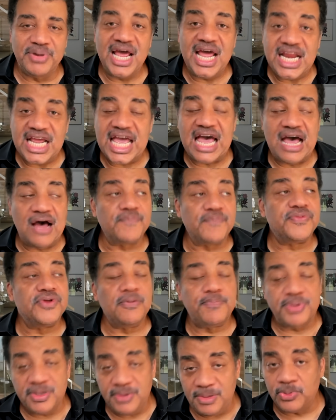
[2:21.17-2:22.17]
anyhow, there are
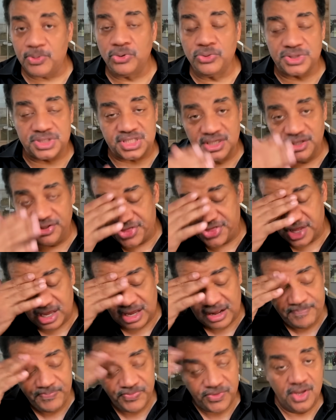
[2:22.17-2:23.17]
people who still think
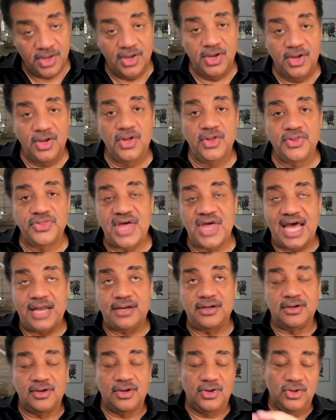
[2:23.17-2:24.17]
that
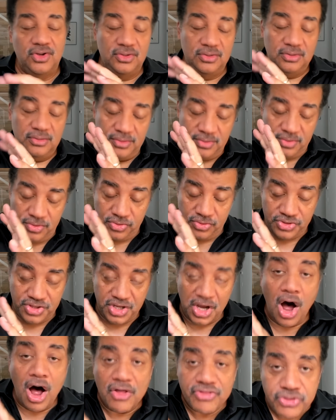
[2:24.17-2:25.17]
the
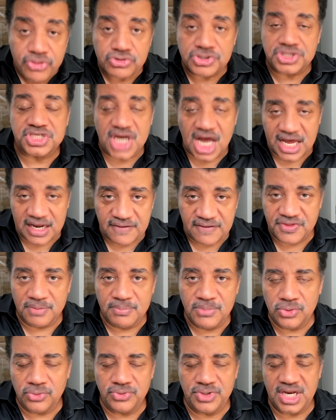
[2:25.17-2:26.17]
other side of the
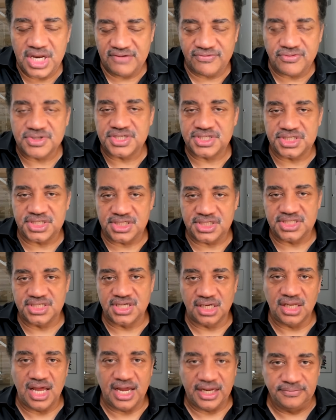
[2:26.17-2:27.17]
moon never sees
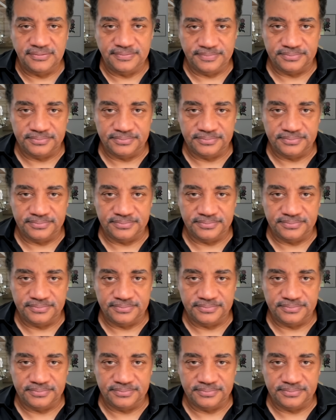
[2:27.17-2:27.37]
sunlight.